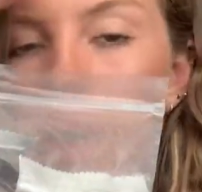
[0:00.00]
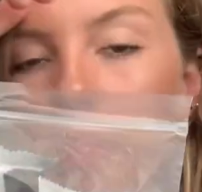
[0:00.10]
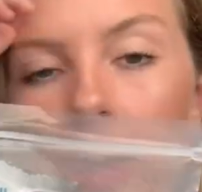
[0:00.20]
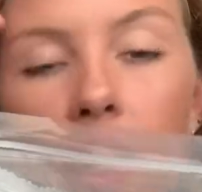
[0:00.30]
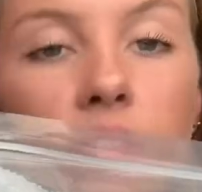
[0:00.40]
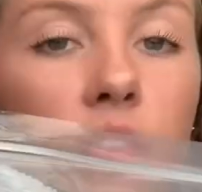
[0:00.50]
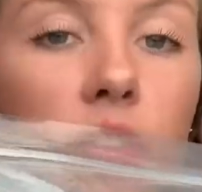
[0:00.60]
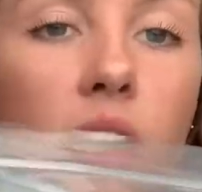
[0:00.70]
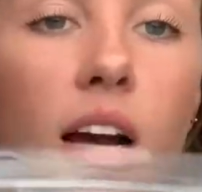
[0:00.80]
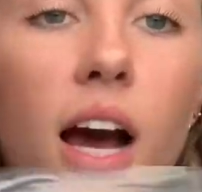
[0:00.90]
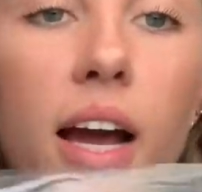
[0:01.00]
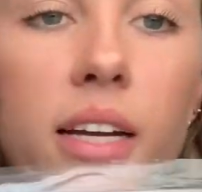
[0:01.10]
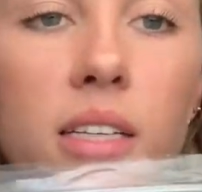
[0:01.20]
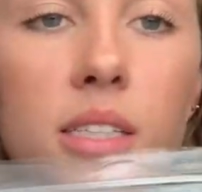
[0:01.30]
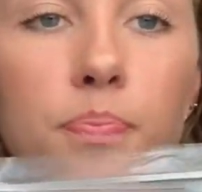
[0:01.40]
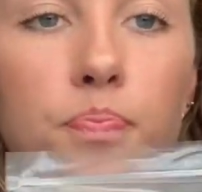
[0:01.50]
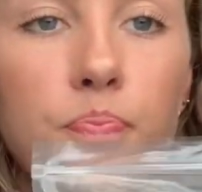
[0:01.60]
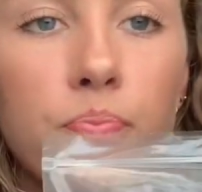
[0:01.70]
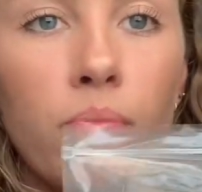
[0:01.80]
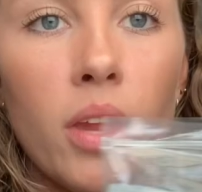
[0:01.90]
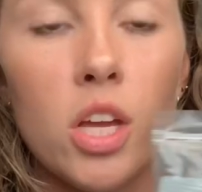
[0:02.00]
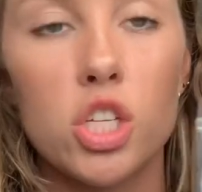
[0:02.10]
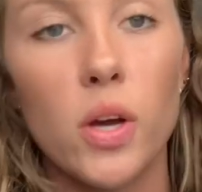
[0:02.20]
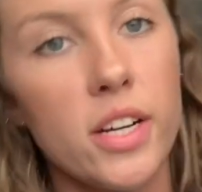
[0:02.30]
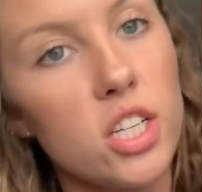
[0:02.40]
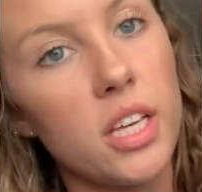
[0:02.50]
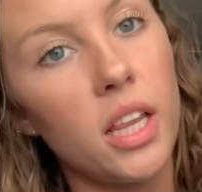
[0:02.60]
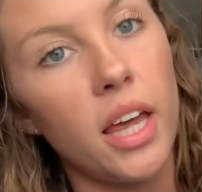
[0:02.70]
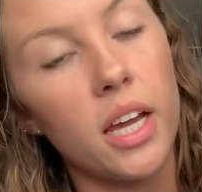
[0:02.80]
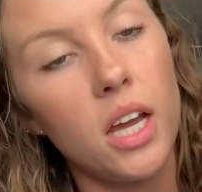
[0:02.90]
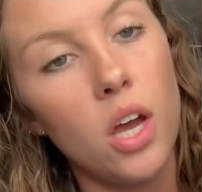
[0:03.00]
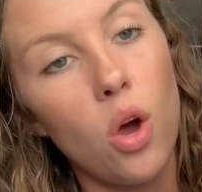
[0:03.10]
They have different kinds. So I just get like